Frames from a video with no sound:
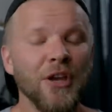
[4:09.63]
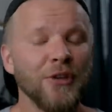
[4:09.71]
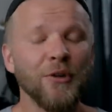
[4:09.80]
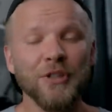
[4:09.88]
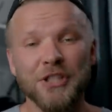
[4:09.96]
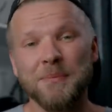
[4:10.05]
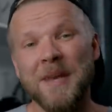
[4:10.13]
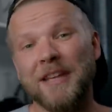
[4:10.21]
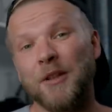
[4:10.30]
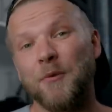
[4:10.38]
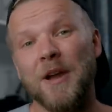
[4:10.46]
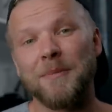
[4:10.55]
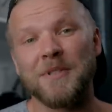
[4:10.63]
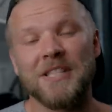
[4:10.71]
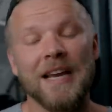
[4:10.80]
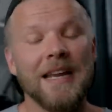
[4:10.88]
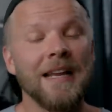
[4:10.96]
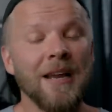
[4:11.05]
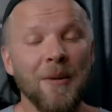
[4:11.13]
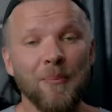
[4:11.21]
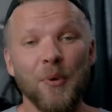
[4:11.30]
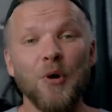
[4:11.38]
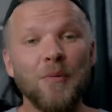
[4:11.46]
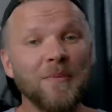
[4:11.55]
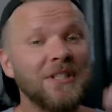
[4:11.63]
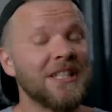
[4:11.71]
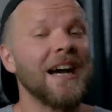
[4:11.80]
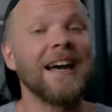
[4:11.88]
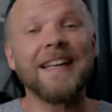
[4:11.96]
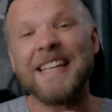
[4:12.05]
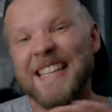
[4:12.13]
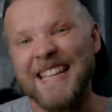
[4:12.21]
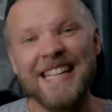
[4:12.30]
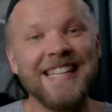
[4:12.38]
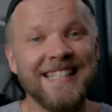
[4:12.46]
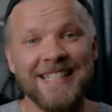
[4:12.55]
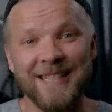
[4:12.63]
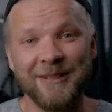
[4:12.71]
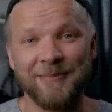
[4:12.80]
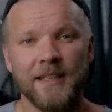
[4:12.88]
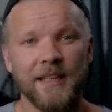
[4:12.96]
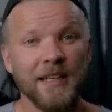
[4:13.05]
You just make the website, boom, done, easy.